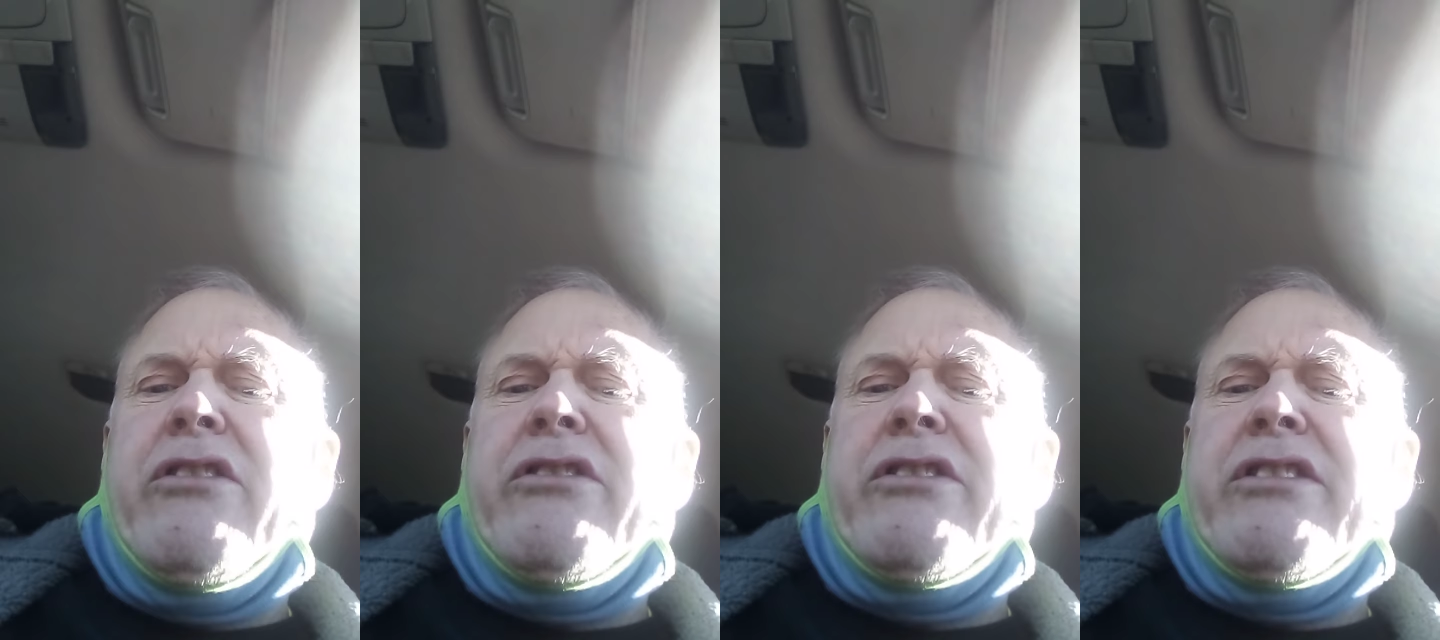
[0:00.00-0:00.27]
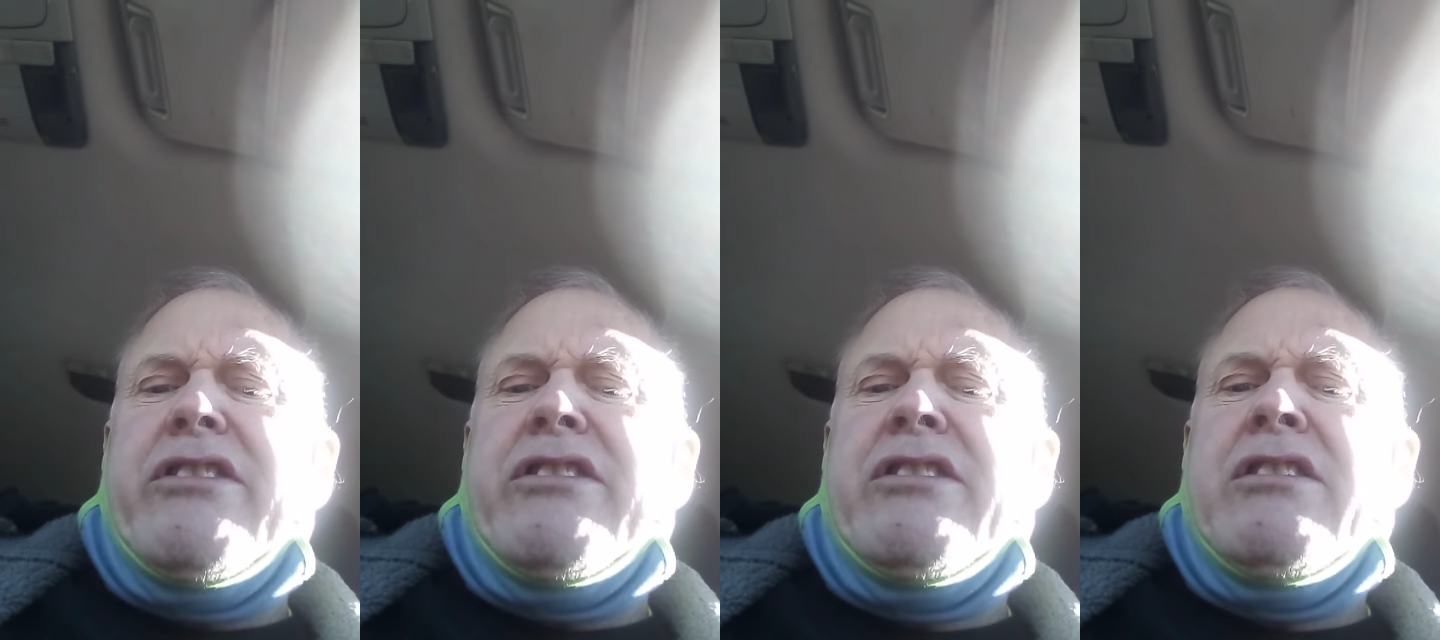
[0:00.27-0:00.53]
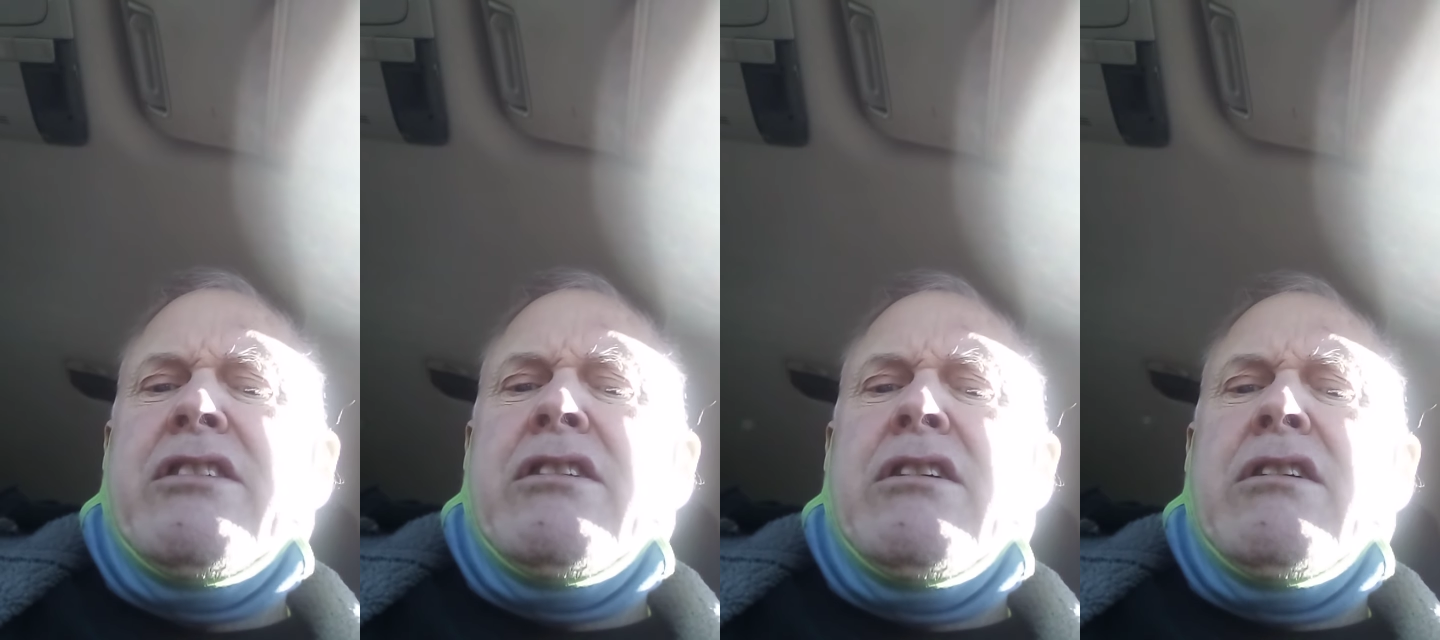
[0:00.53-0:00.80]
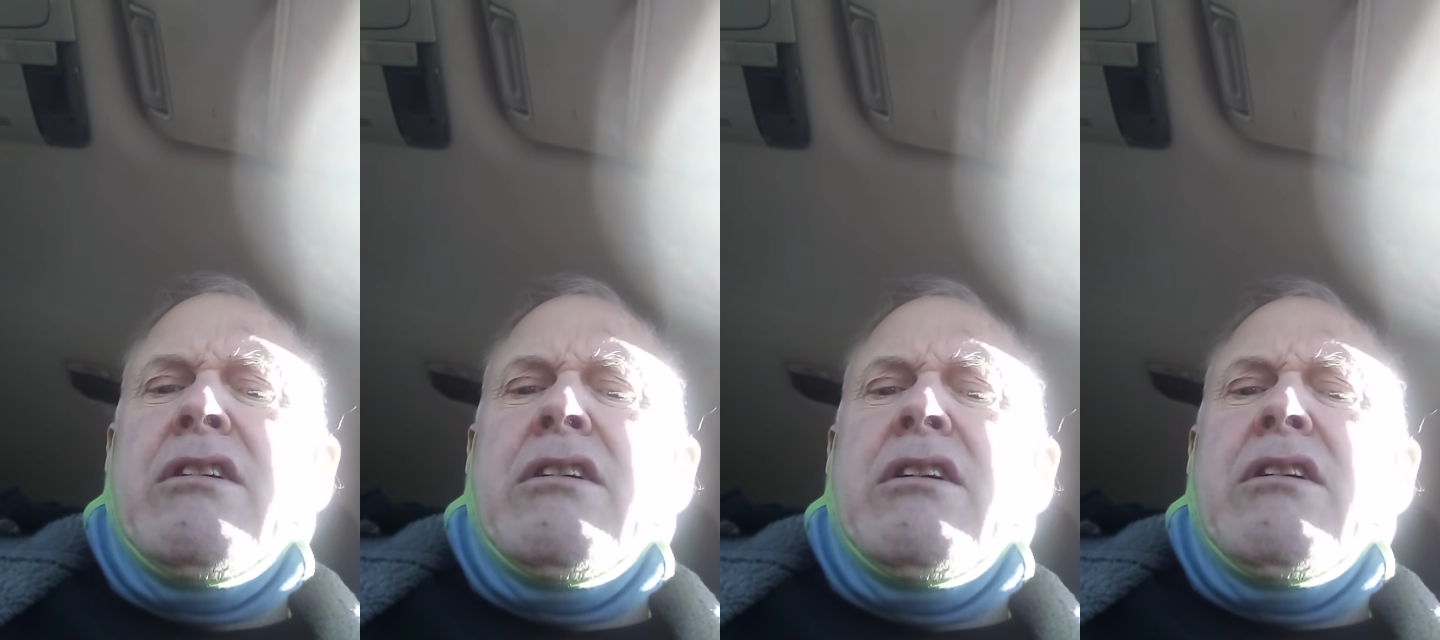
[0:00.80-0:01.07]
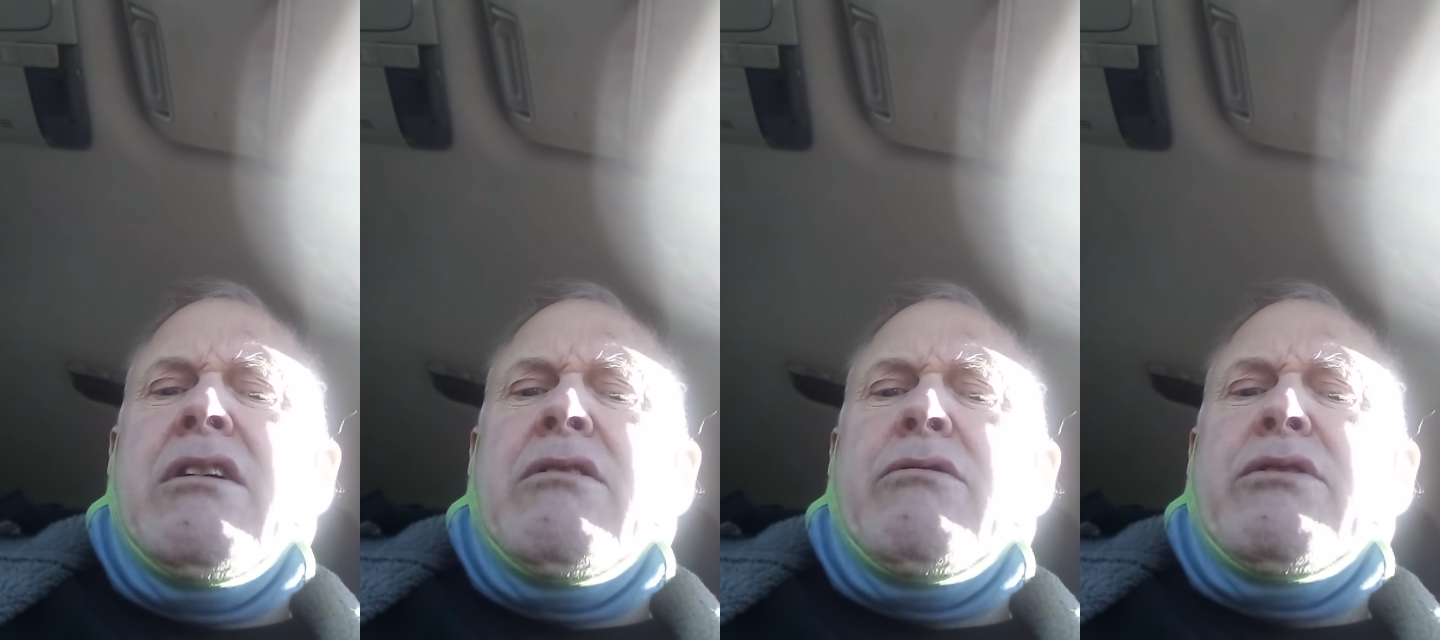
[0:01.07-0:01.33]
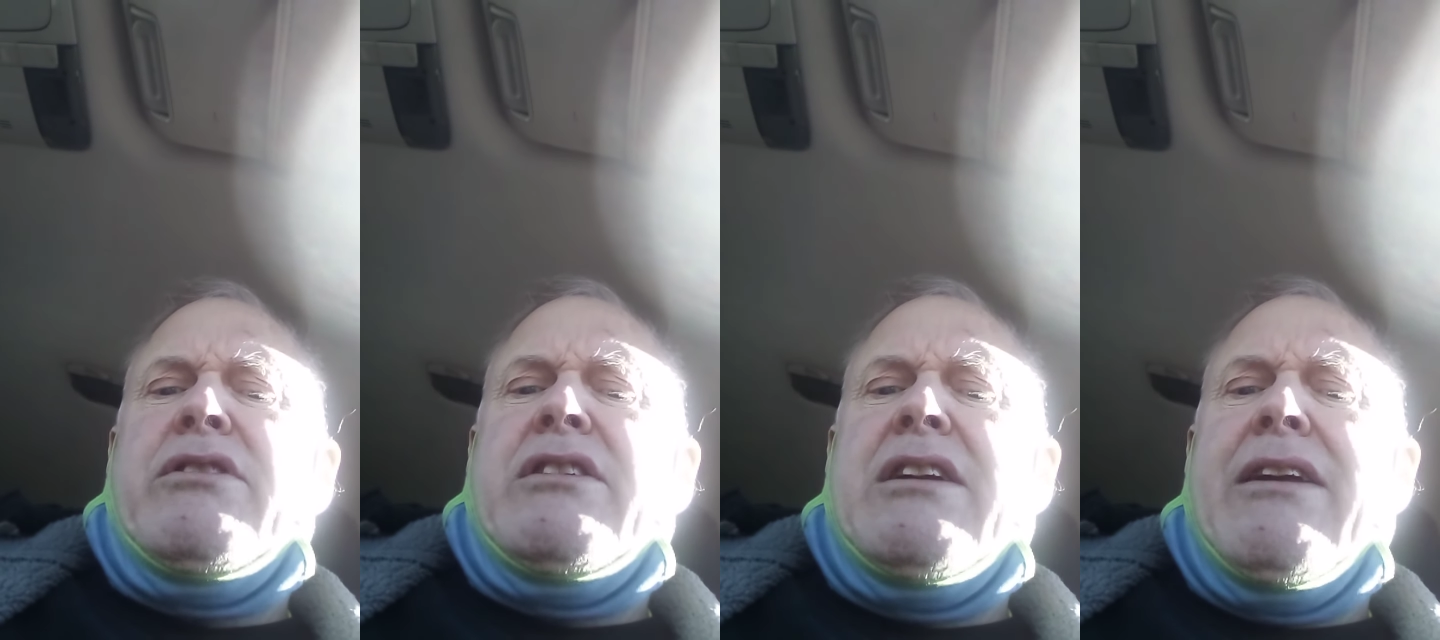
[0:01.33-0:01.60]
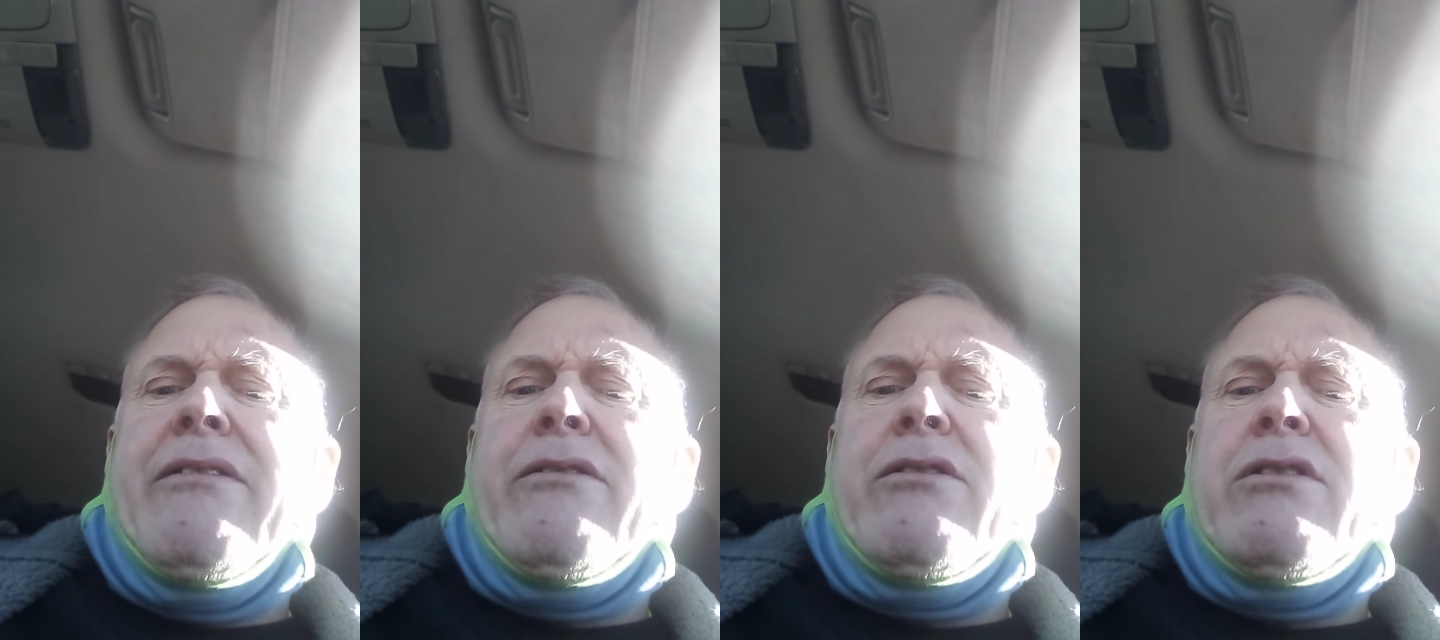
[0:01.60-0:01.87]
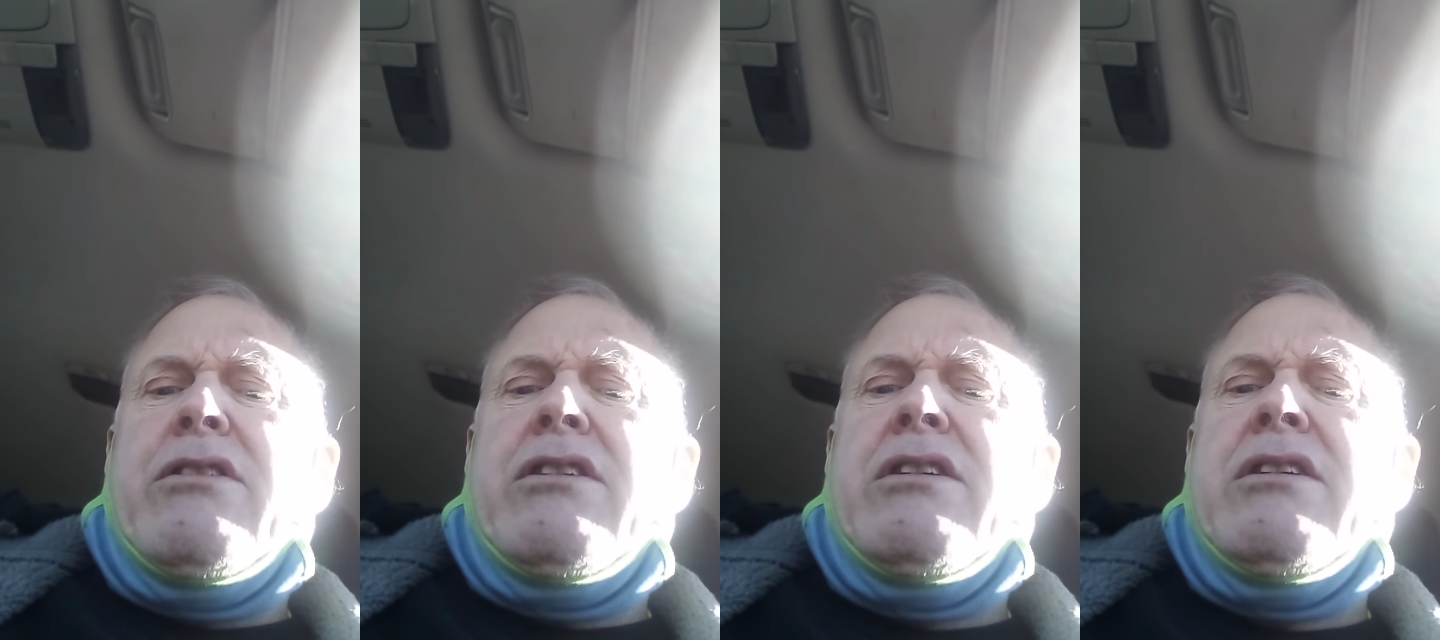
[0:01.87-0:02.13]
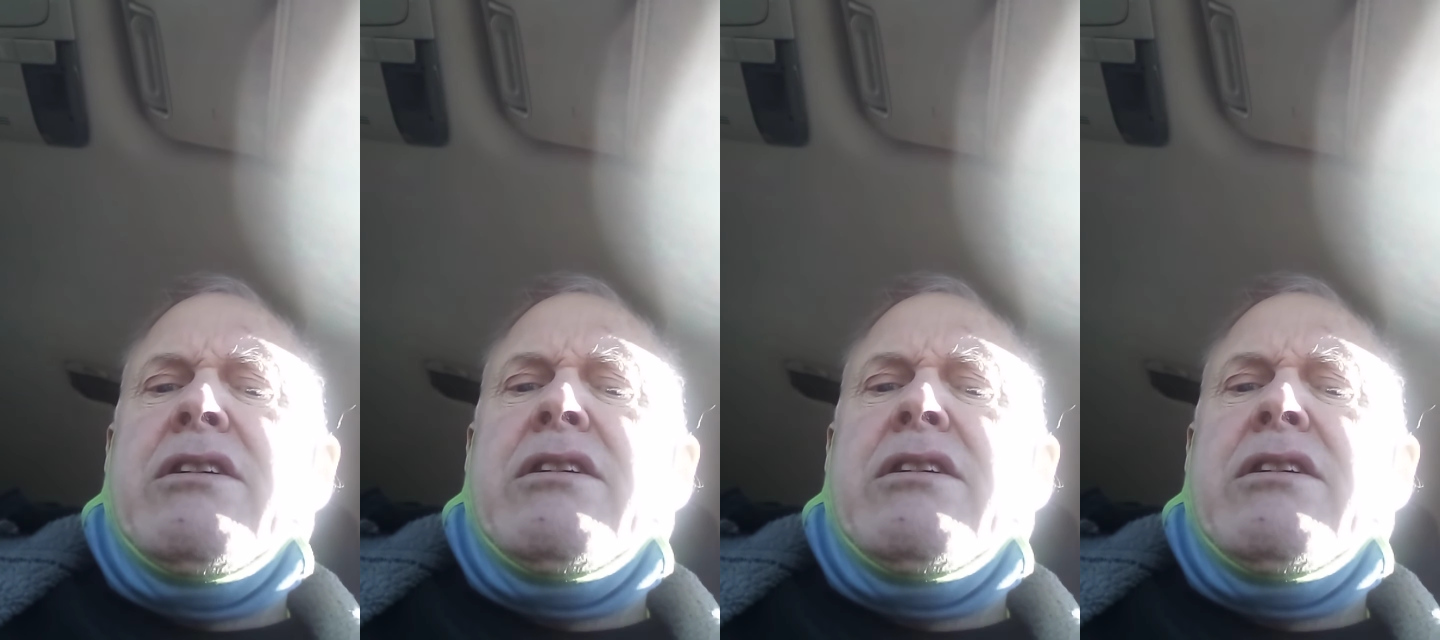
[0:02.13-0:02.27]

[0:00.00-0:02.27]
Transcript: the receiver